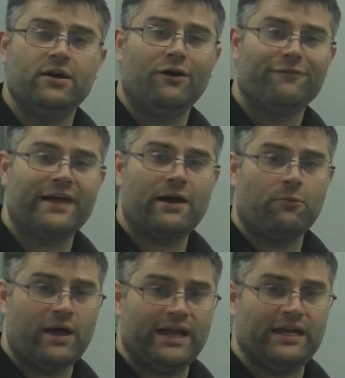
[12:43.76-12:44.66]
of that
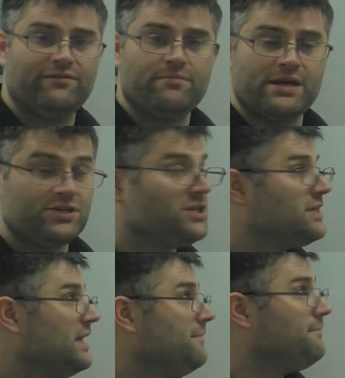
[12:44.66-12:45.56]
wave measured
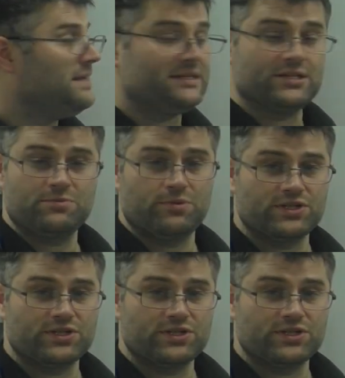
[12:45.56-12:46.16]
in meters per